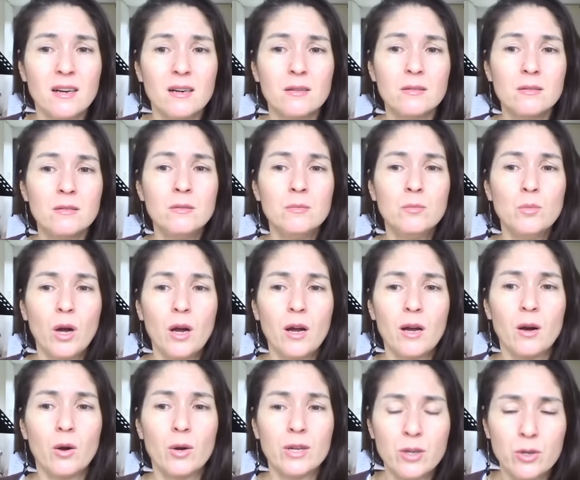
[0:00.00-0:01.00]
oh,
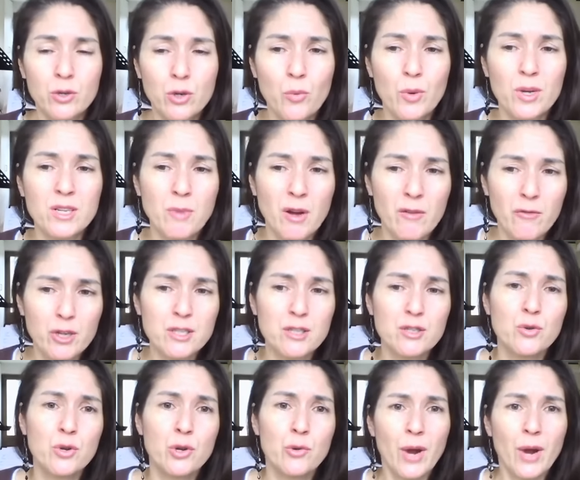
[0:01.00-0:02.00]
I don't know what my voice is
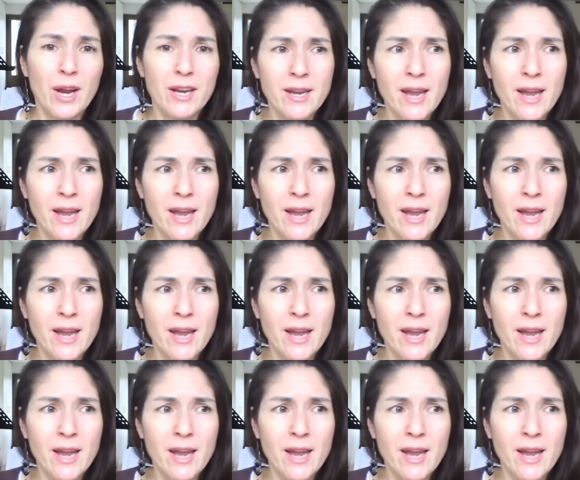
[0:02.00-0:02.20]
doing right